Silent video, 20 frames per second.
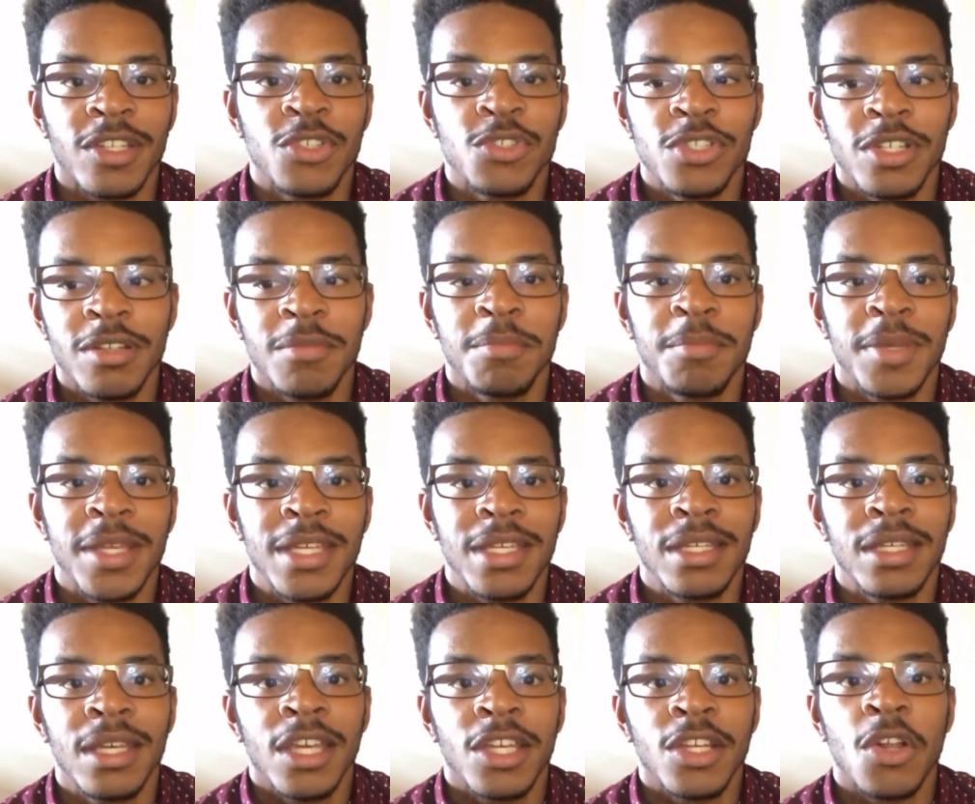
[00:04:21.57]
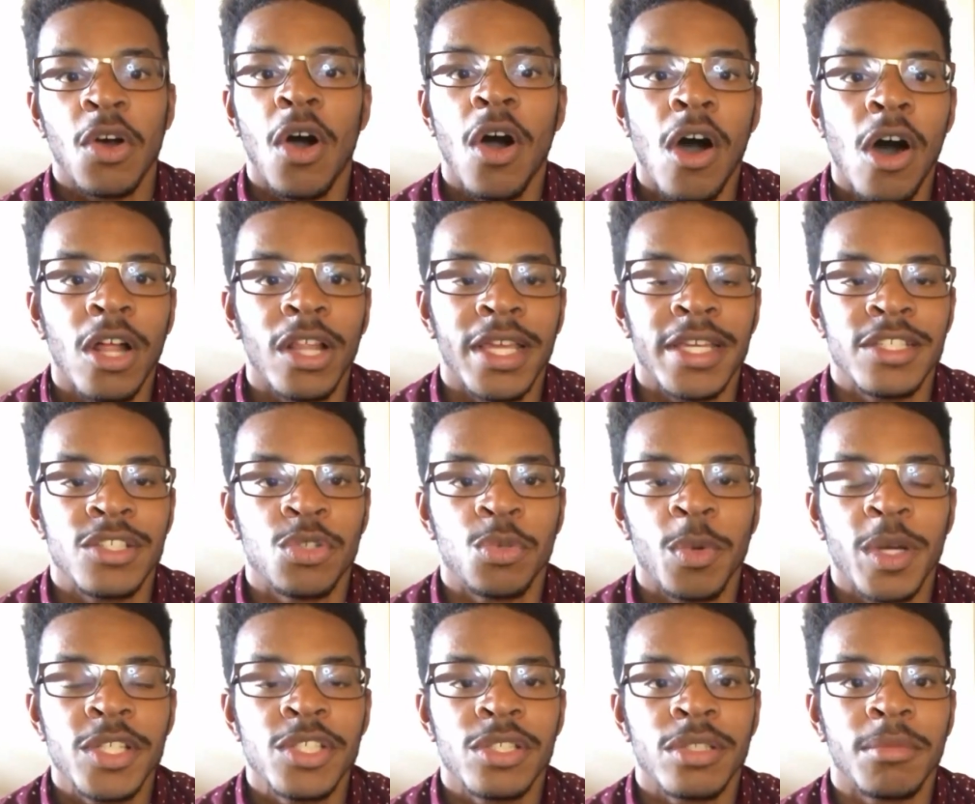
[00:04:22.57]
You shouldn't be, all
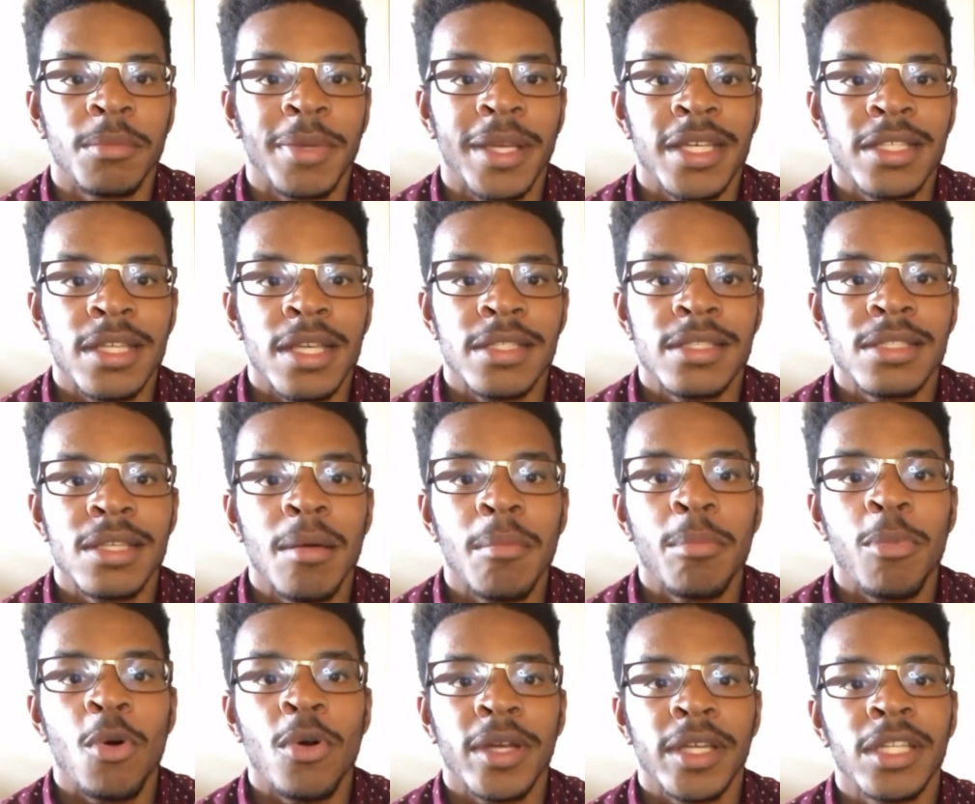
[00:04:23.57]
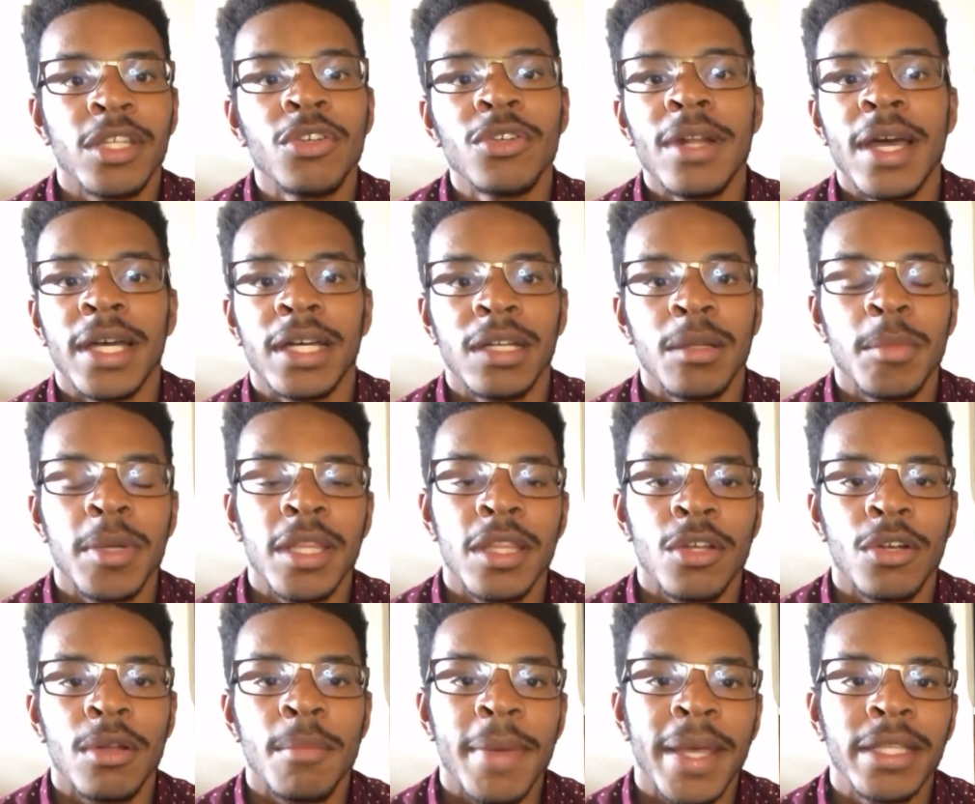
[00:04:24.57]
intuition, because at some point you're not going to be
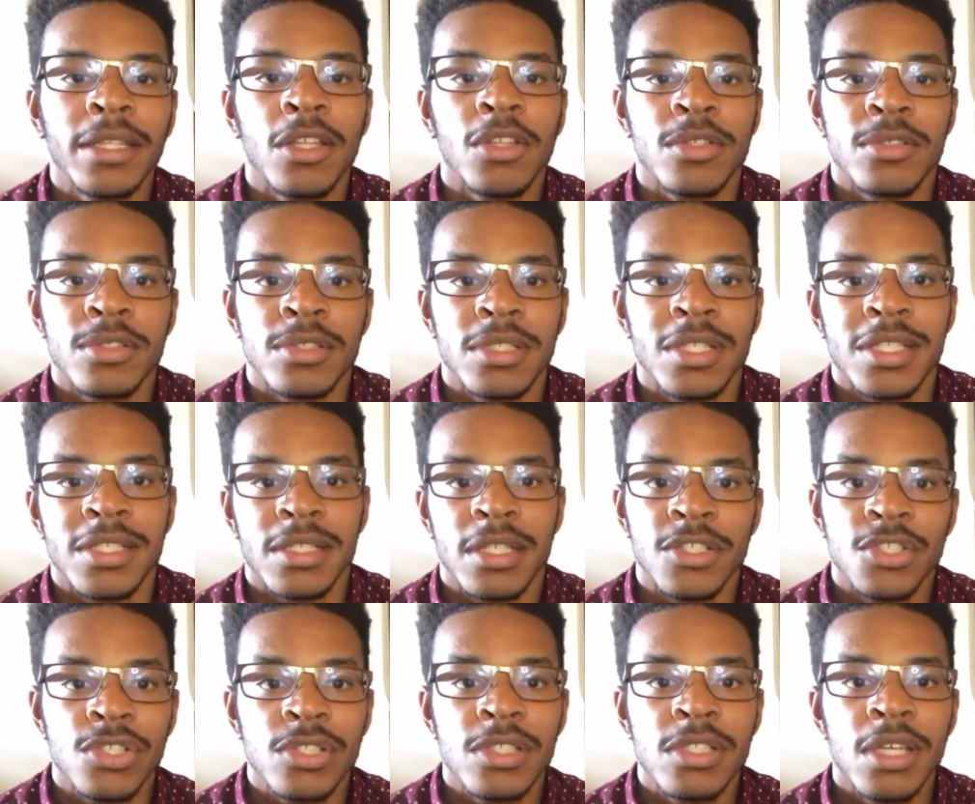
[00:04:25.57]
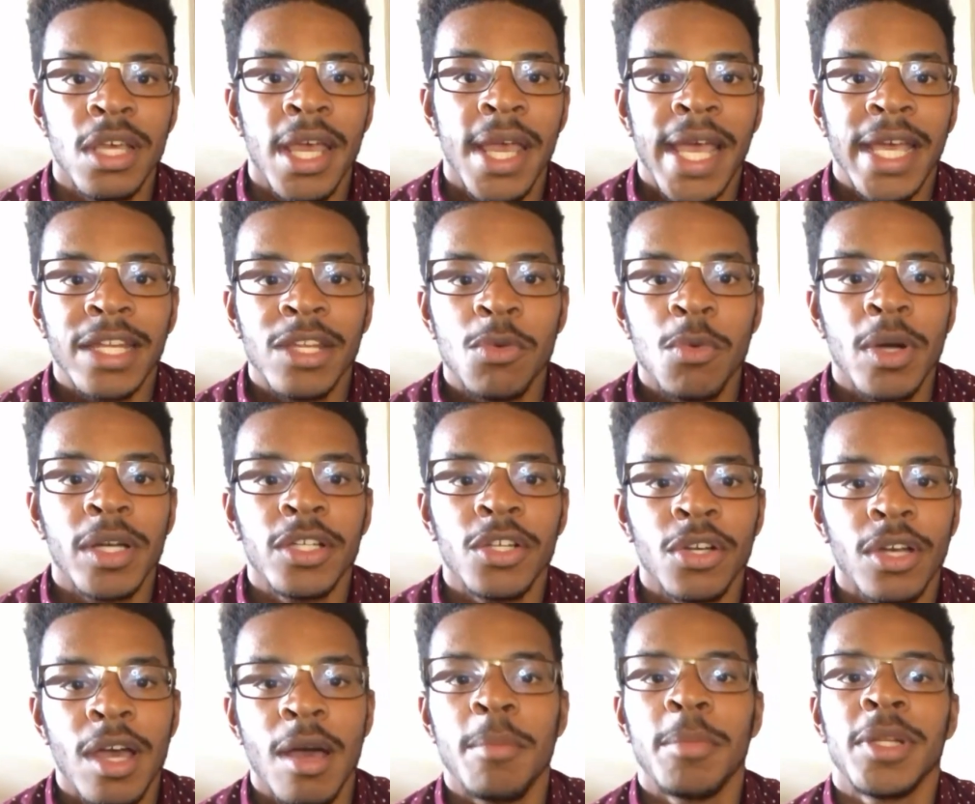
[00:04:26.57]
there to make those decisions, and you want your
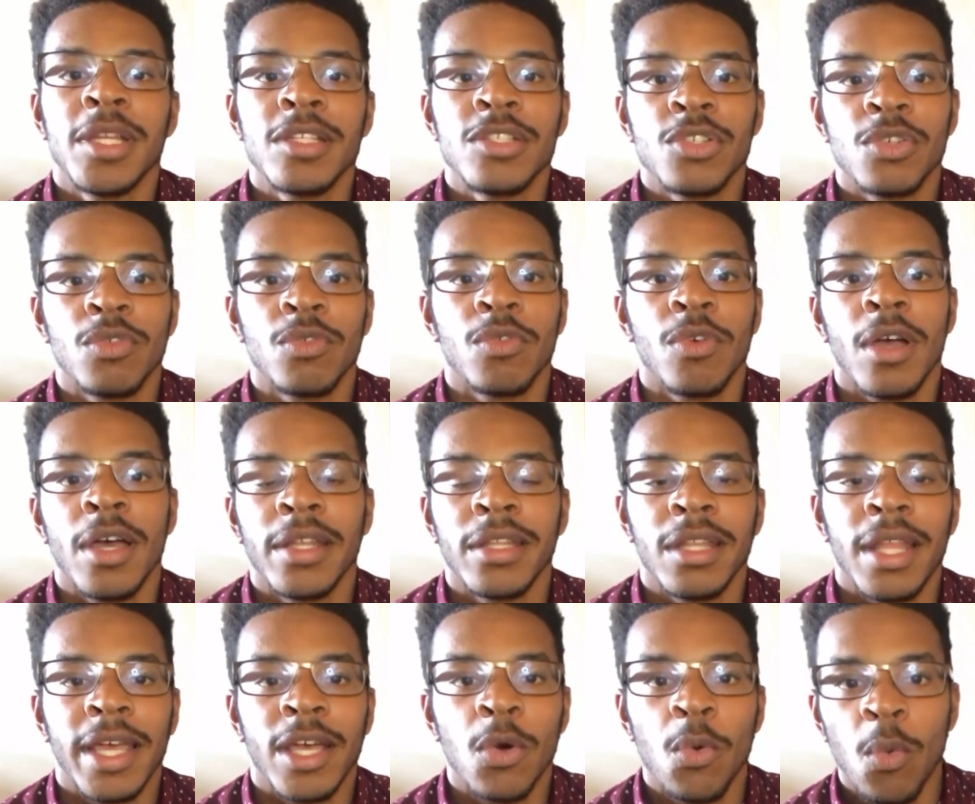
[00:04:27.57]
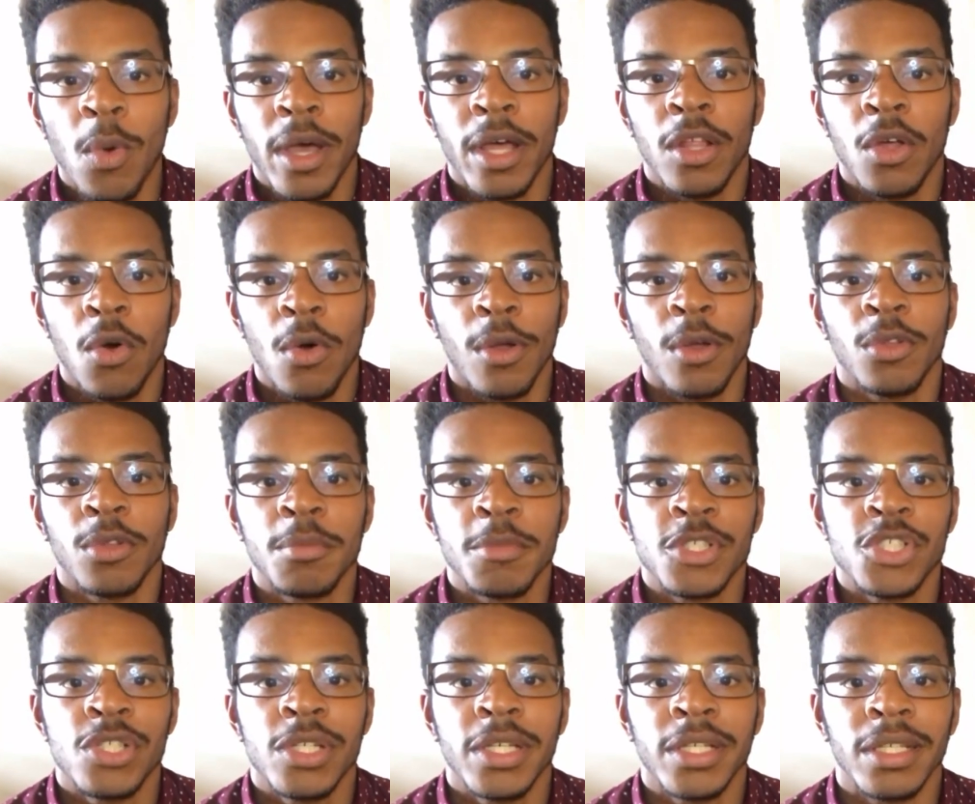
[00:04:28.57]
company to run like a well-oiled
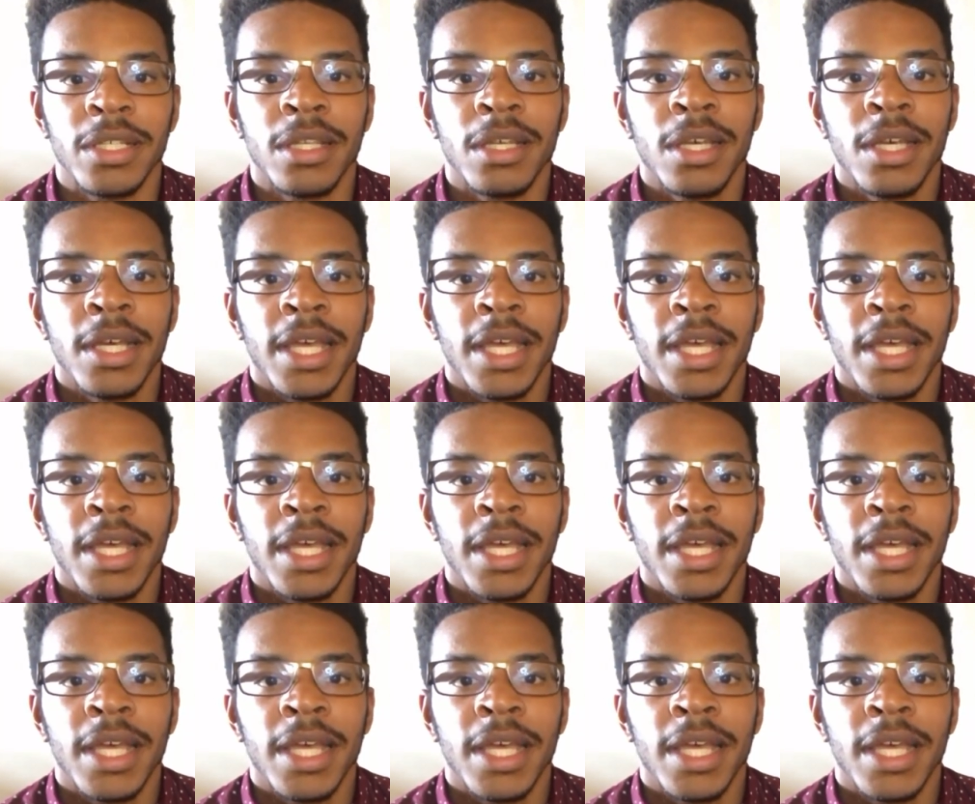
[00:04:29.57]
machine.